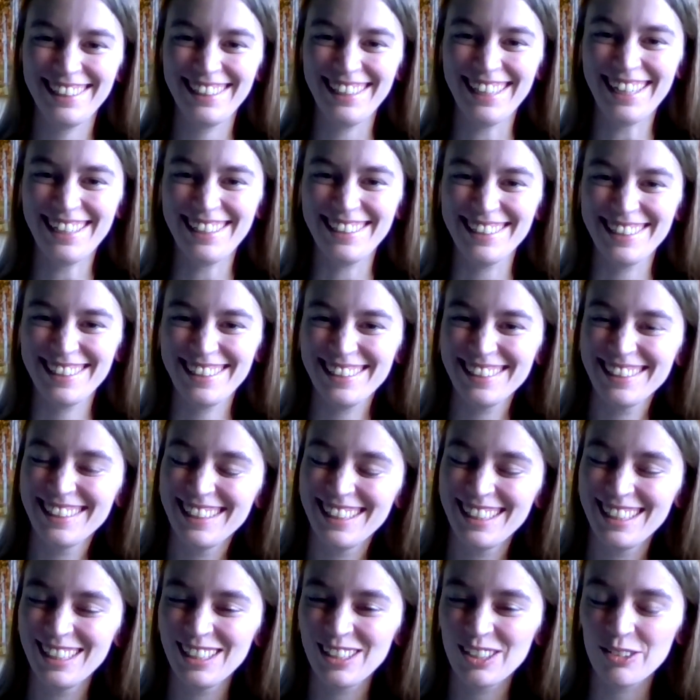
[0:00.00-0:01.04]
Yes.
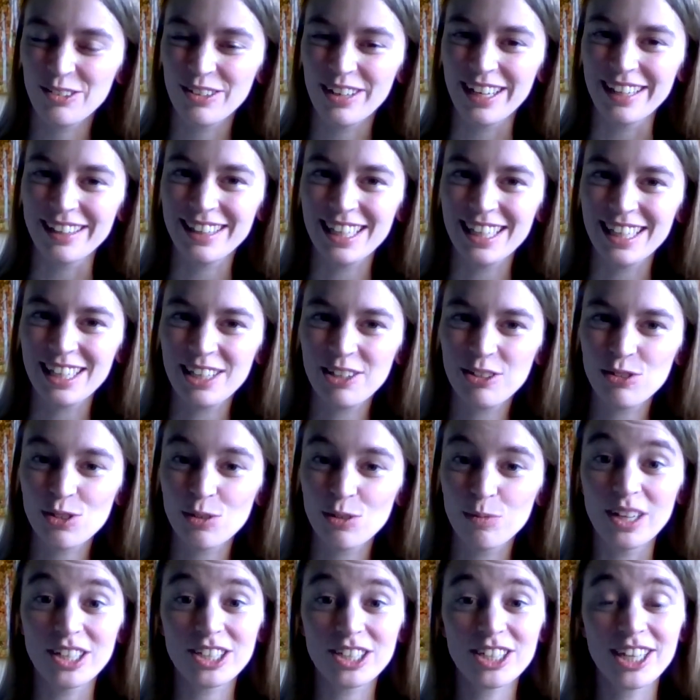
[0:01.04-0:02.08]
Great. Thank you so
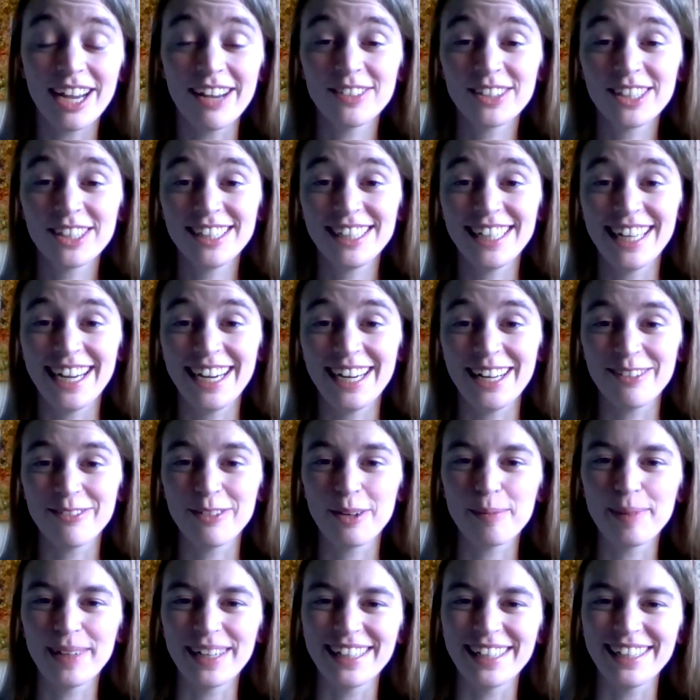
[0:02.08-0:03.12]
much. Have a good night,
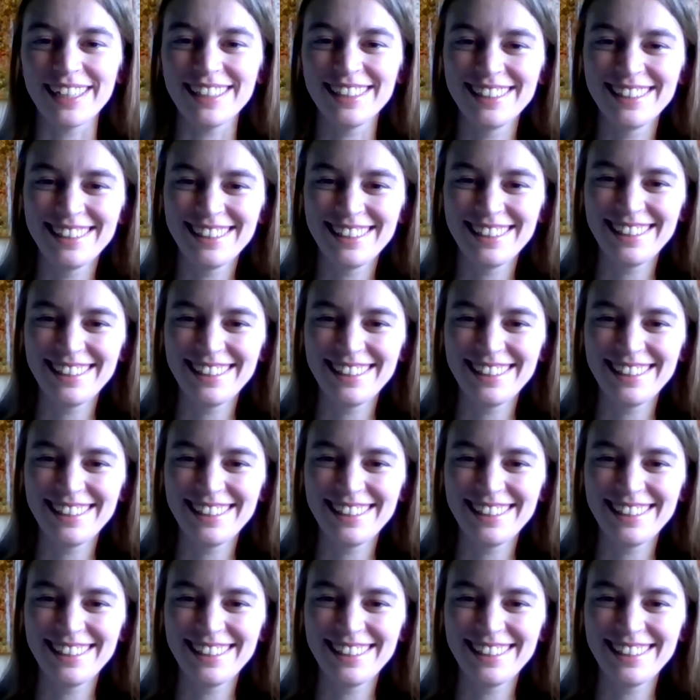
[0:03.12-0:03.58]
everybody.